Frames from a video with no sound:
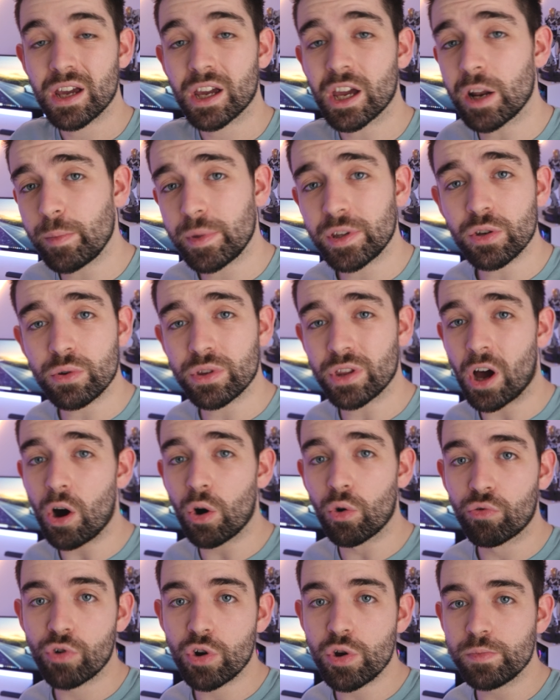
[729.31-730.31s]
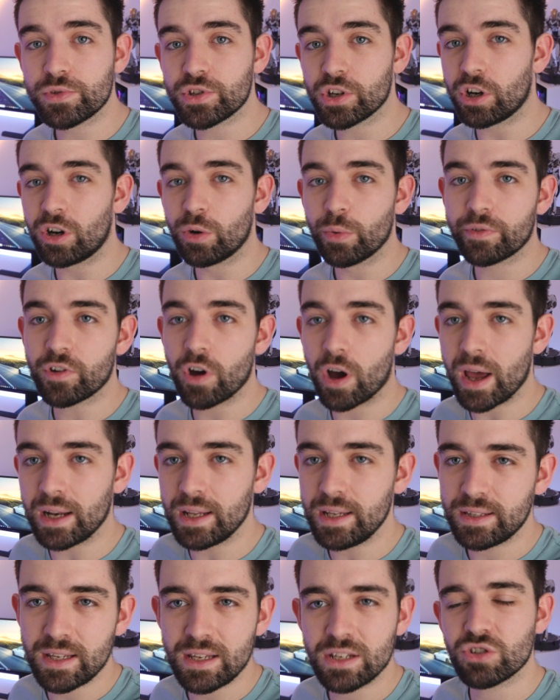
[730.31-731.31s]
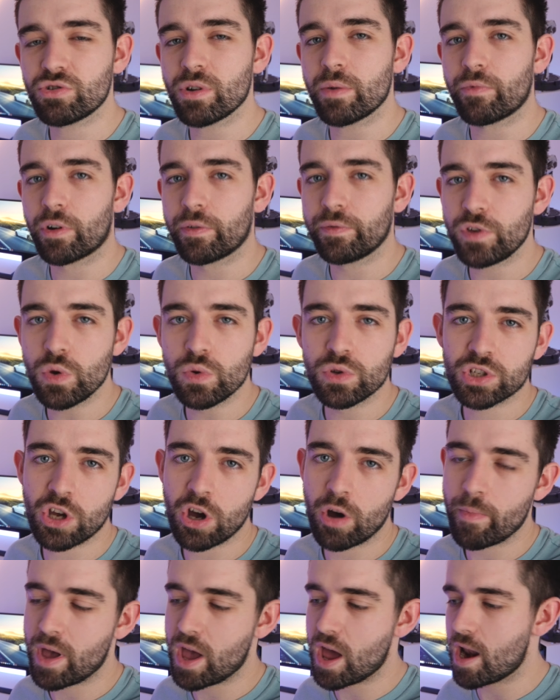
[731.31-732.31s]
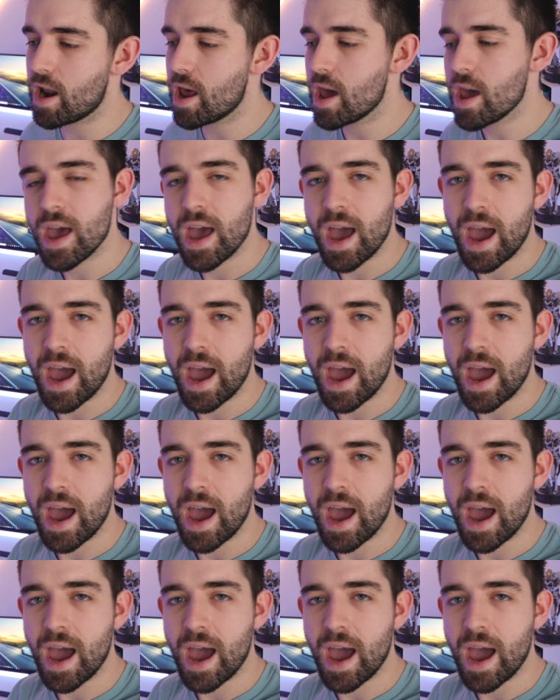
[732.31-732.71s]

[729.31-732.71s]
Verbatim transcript: Gonna be doing the whole room tour. We've got LED strip reviews coming,